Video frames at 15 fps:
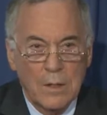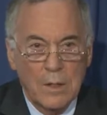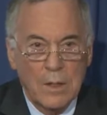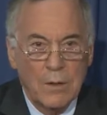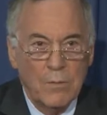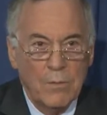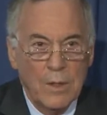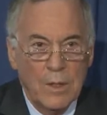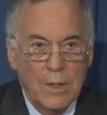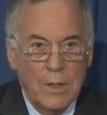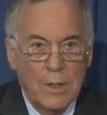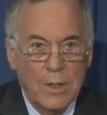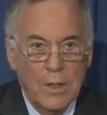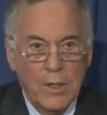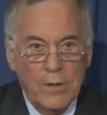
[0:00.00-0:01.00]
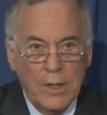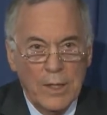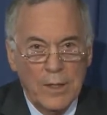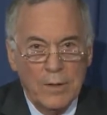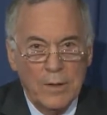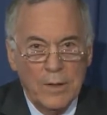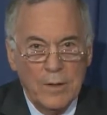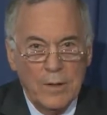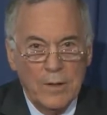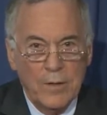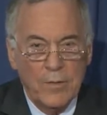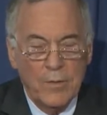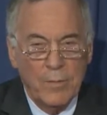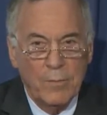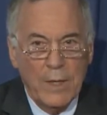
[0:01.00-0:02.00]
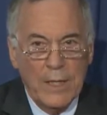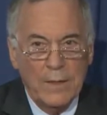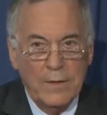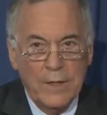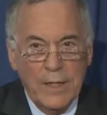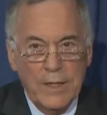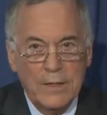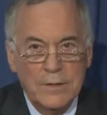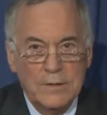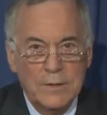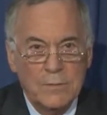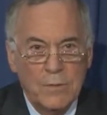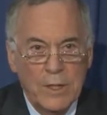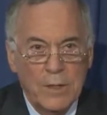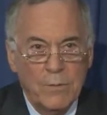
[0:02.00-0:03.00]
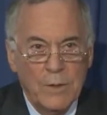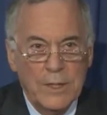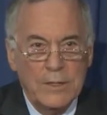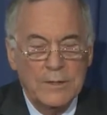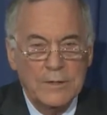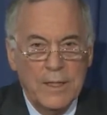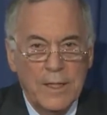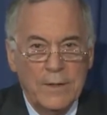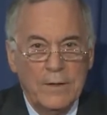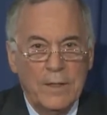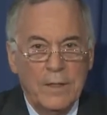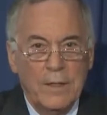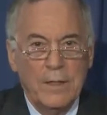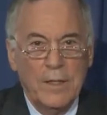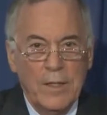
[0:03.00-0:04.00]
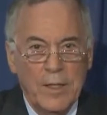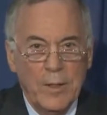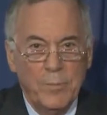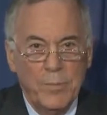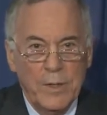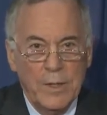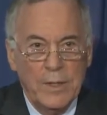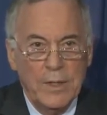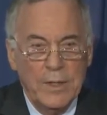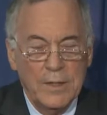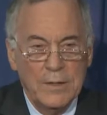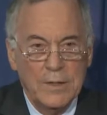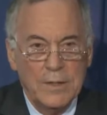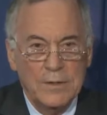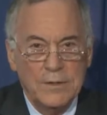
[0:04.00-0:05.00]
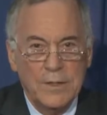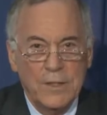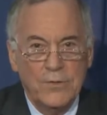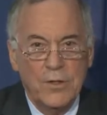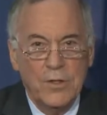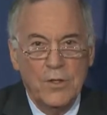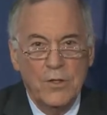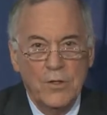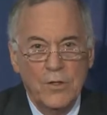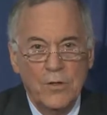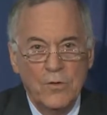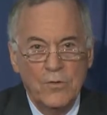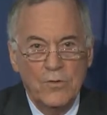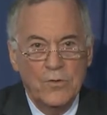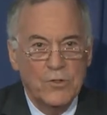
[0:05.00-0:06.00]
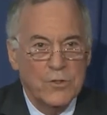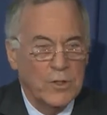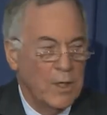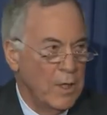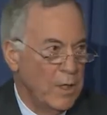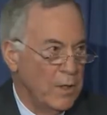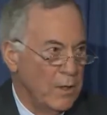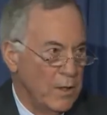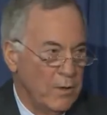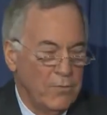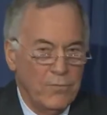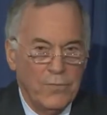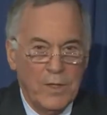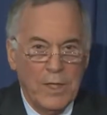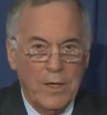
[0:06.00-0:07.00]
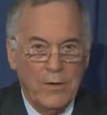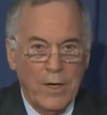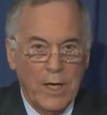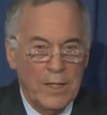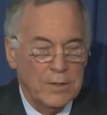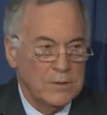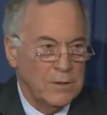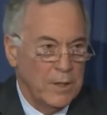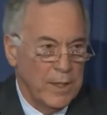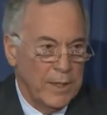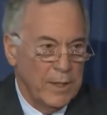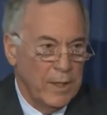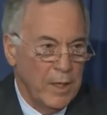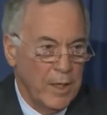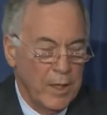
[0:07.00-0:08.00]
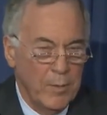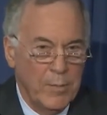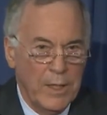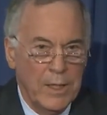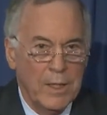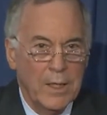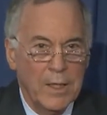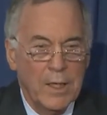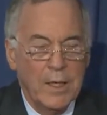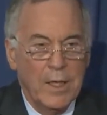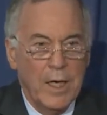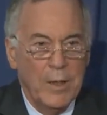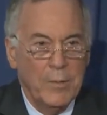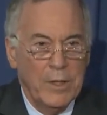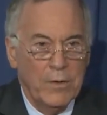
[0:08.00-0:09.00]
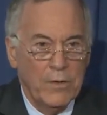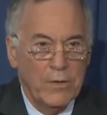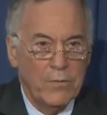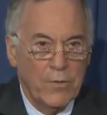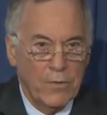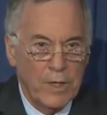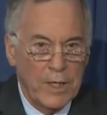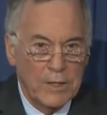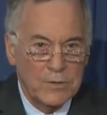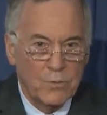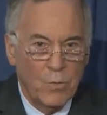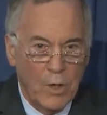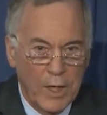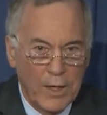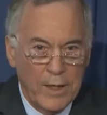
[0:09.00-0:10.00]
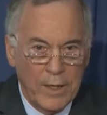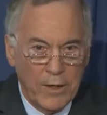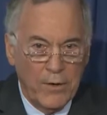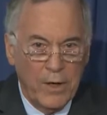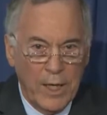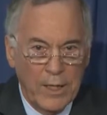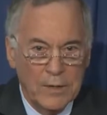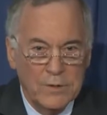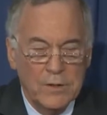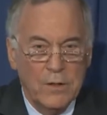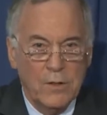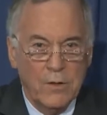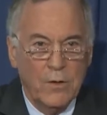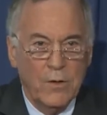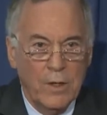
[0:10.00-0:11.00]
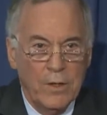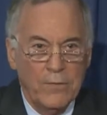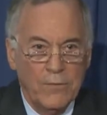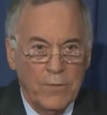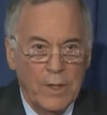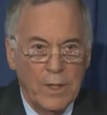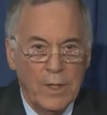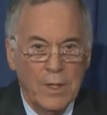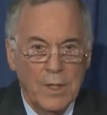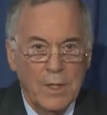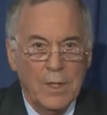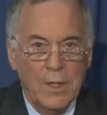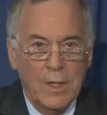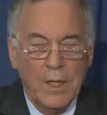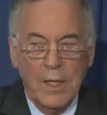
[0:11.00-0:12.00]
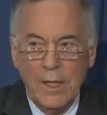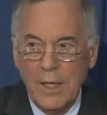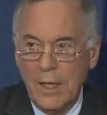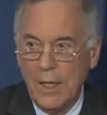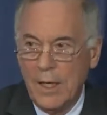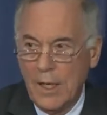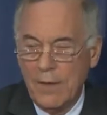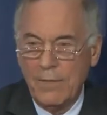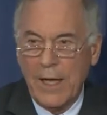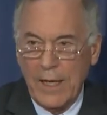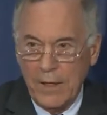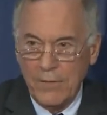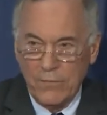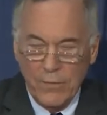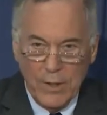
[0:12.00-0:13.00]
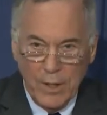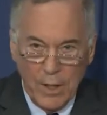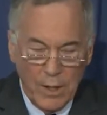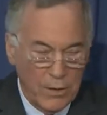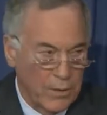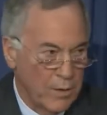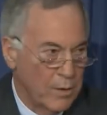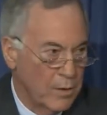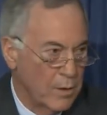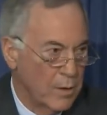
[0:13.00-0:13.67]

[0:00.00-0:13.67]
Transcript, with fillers: Um, well, okay, the, the, the, main thing is what, what he said in the clip, it, it, it's such a huge chunk of the international economy. I mean, there, there is one international currency, and, and that is the dollar.